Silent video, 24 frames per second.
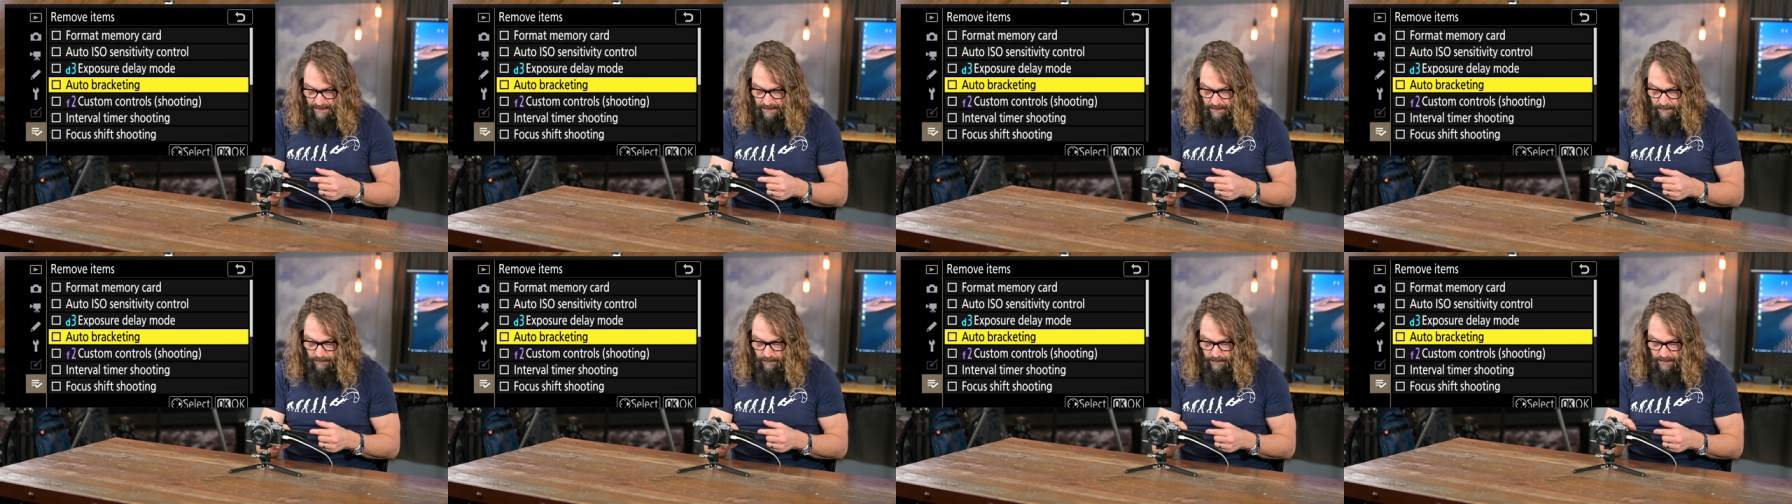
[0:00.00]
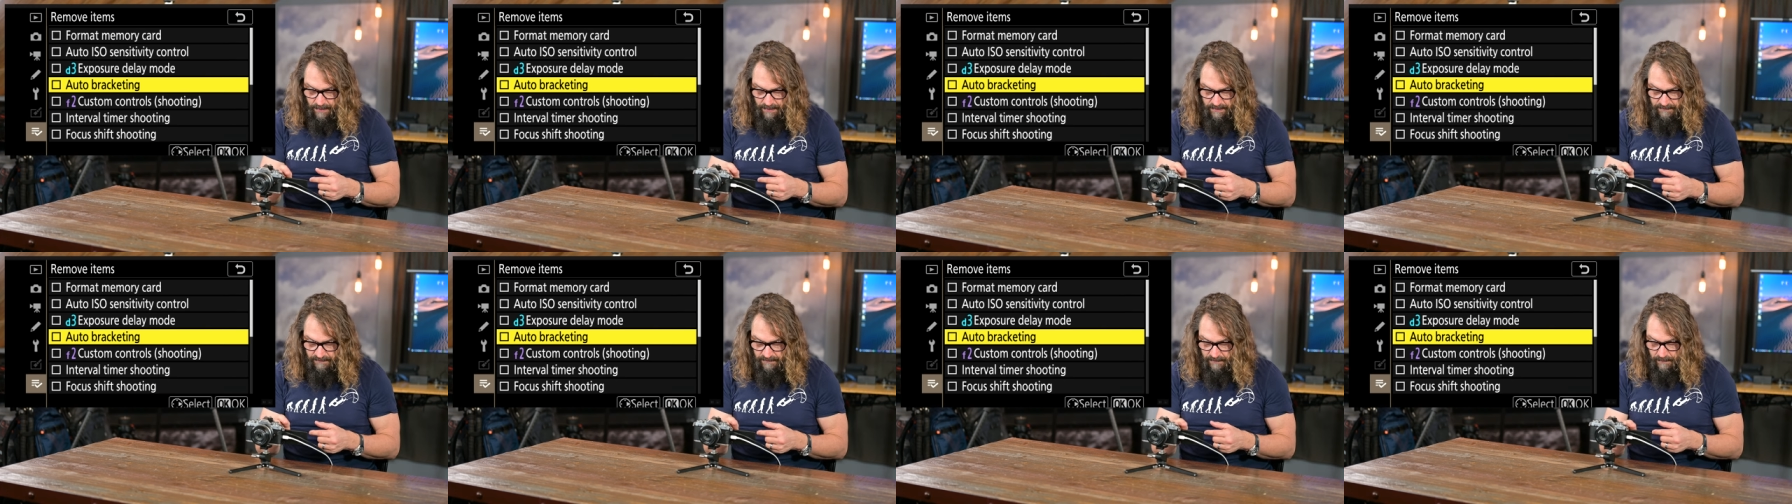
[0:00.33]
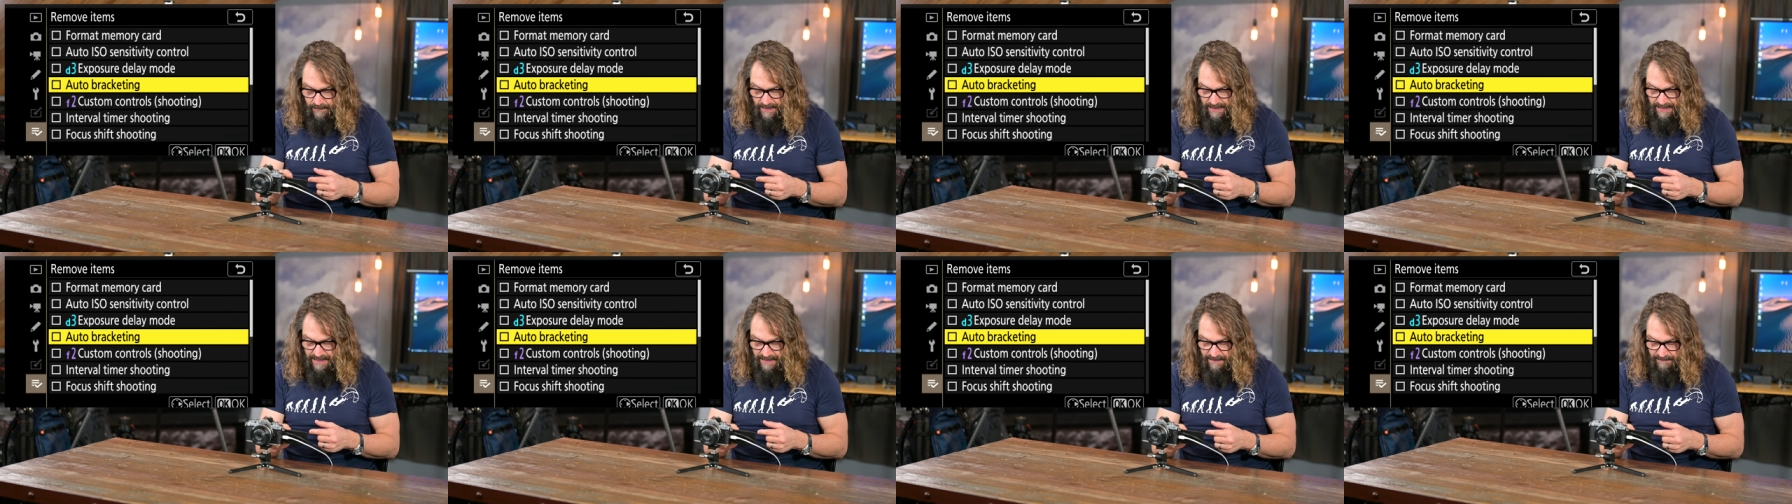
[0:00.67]
I don't want to
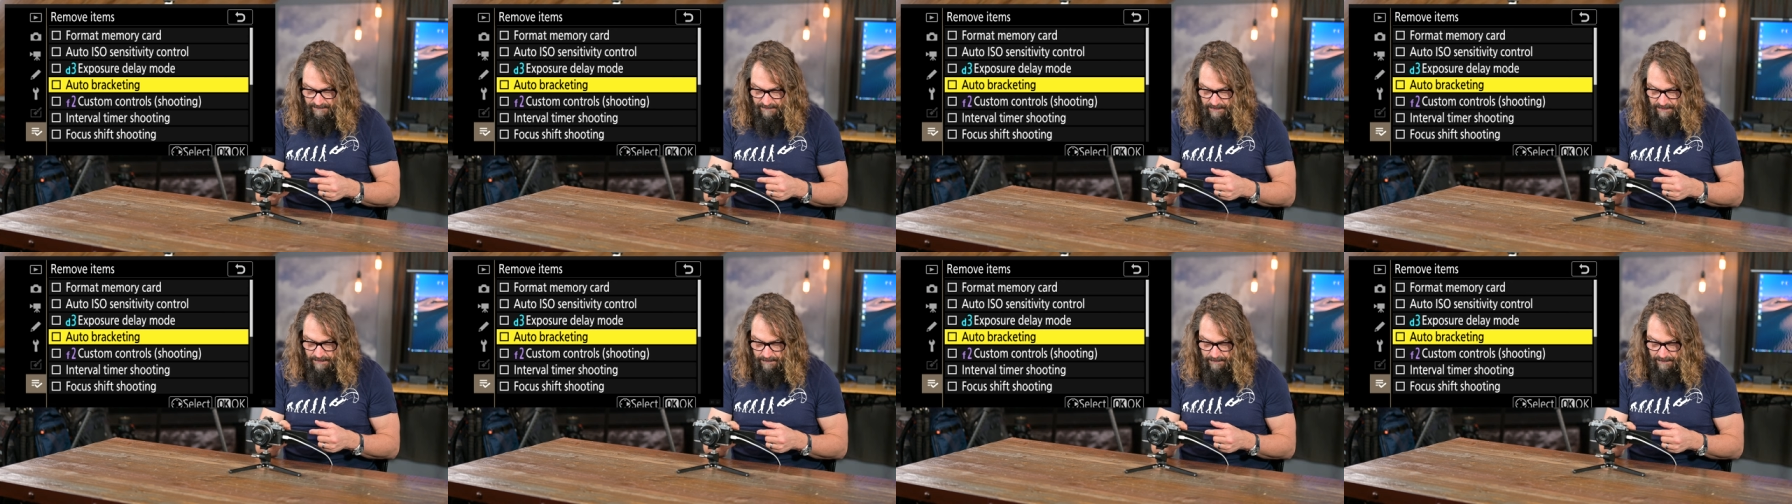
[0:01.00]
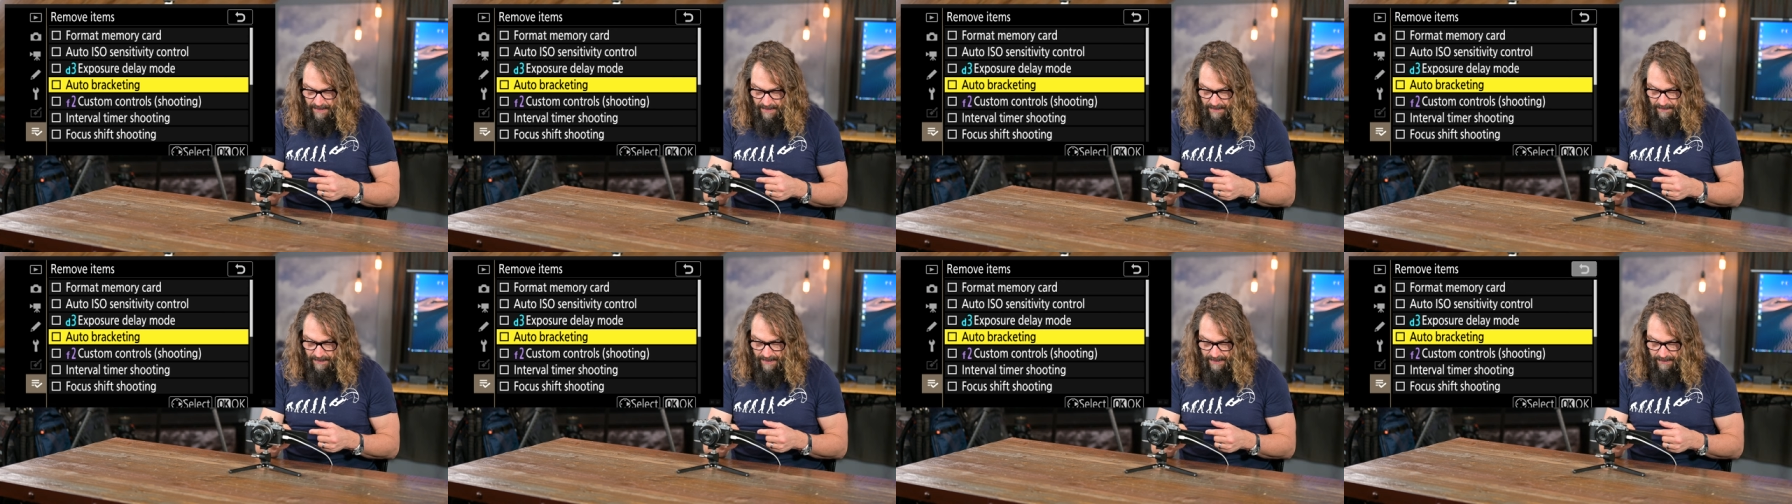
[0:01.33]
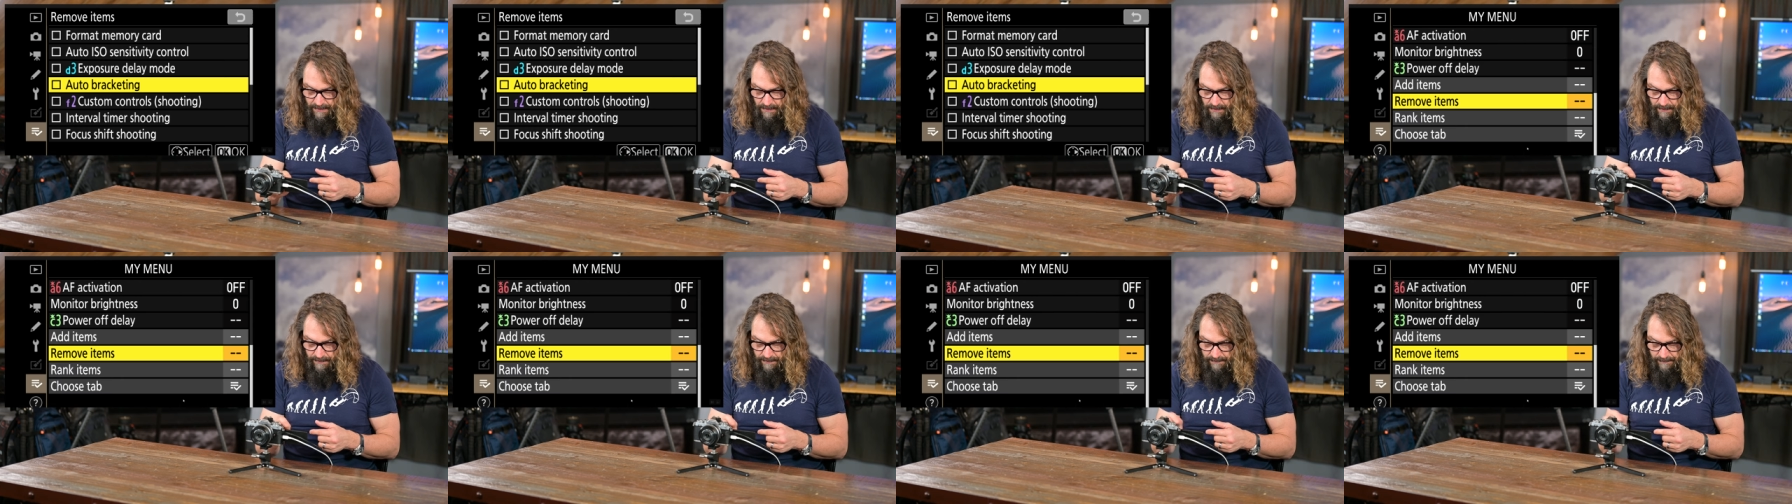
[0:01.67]
do any of them. I
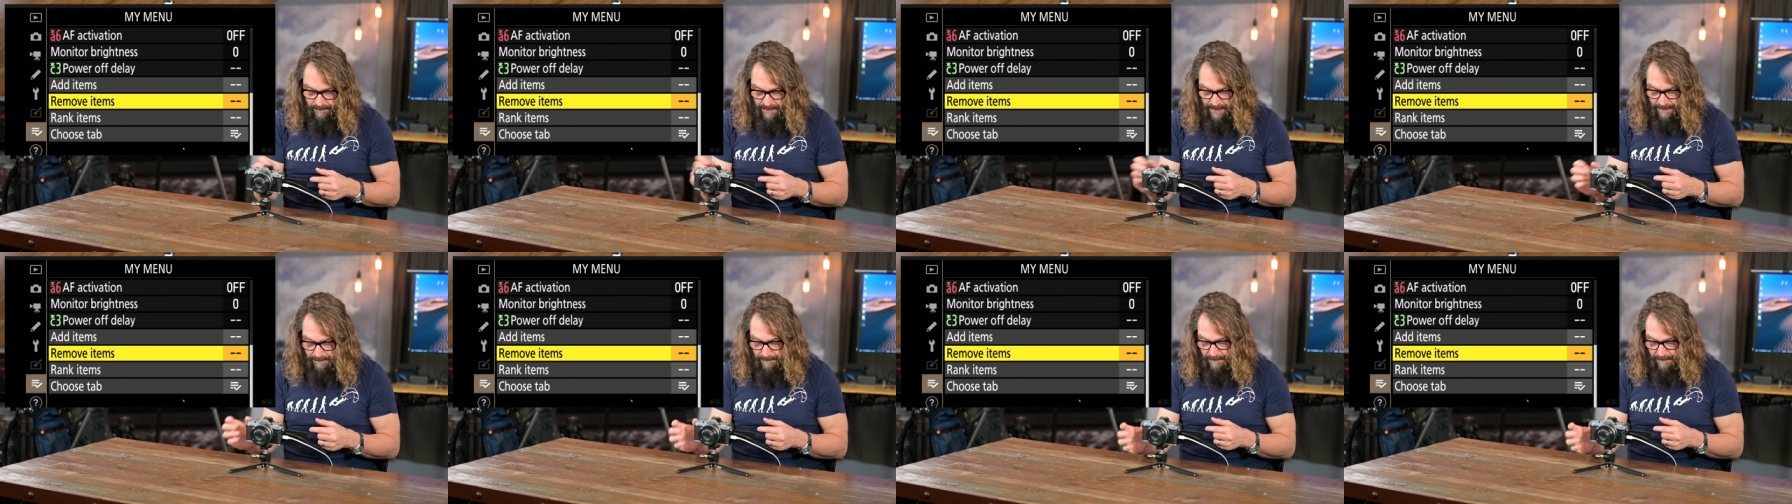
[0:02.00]
like all the my,